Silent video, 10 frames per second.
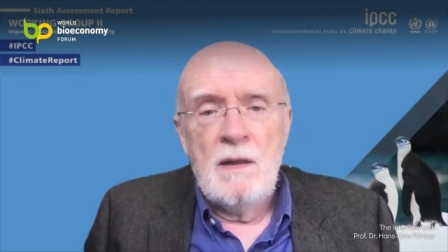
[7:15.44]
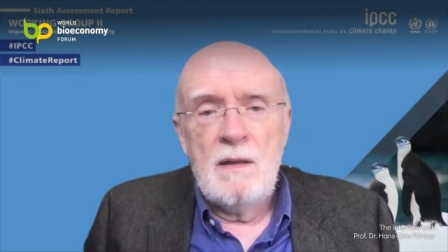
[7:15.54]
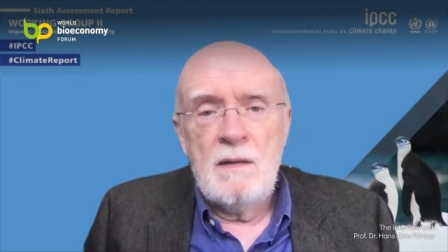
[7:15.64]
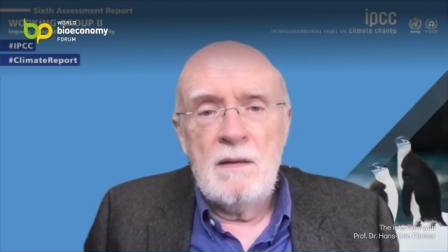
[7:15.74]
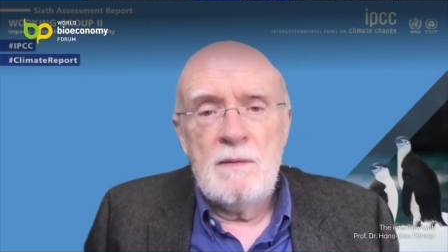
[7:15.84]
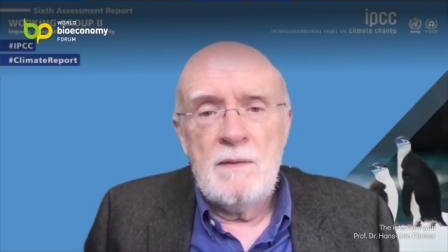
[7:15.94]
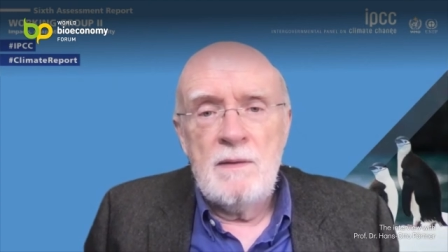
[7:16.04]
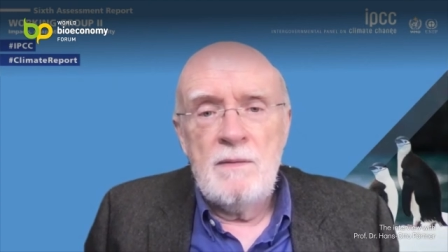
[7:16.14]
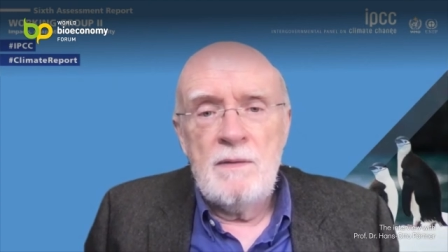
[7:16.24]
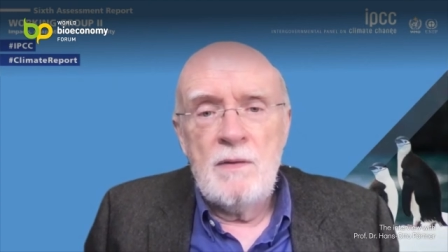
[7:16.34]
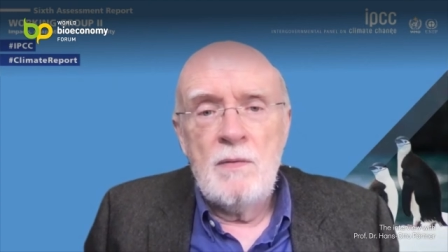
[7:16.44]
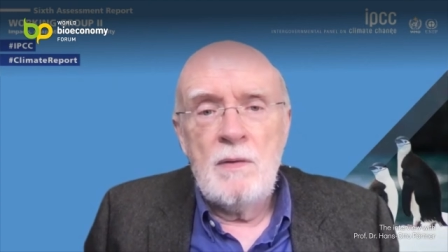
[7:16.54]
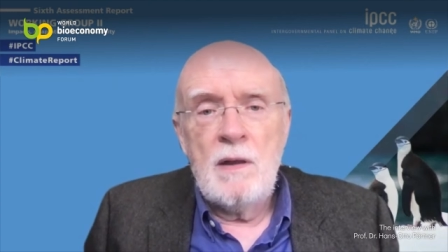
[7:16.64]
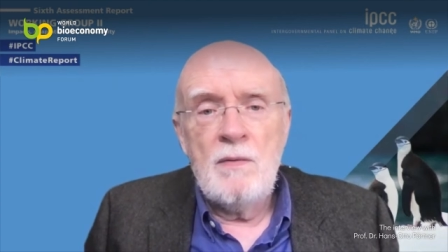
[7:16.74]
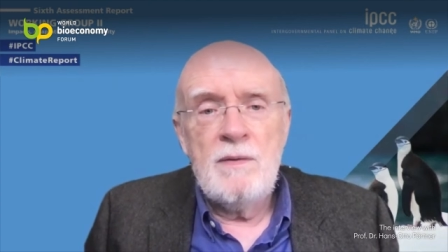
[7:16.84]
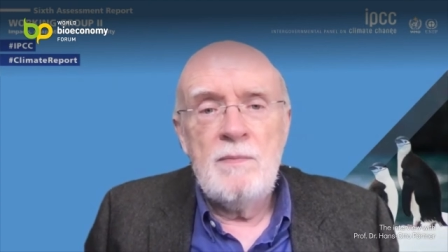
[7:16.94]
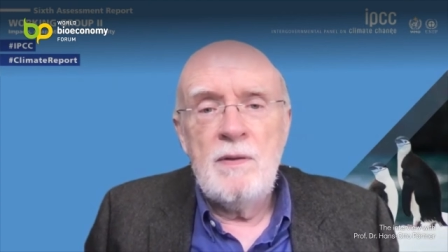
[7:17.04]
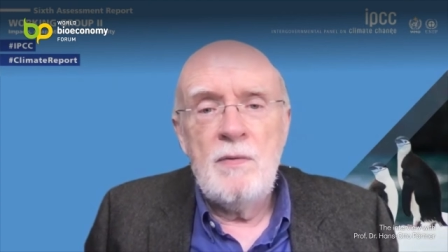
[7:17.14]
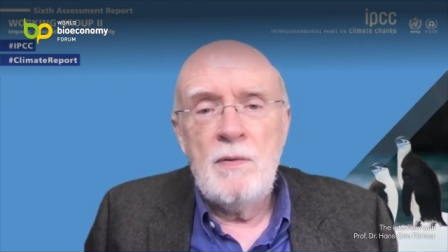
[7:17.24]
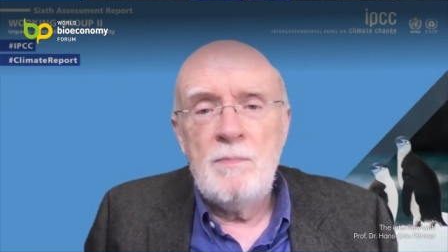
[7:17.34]
uh, the whole how the
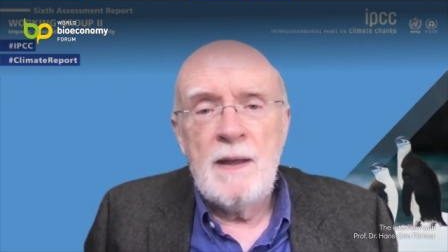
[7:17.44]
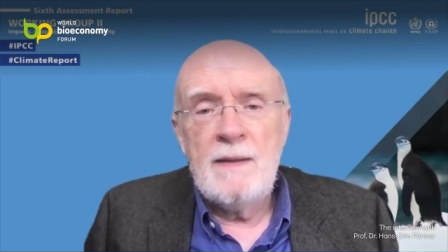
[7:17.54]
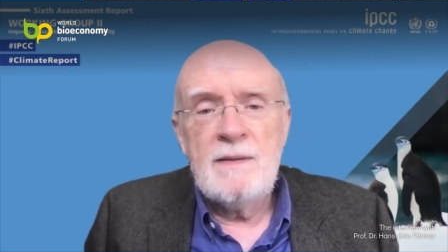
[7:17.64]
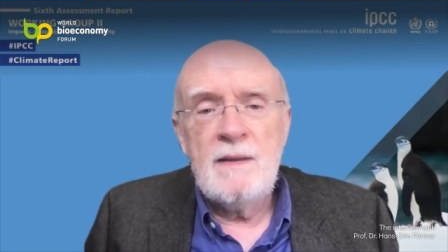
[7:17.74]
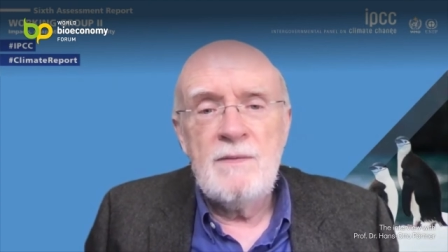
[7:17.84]
whole planet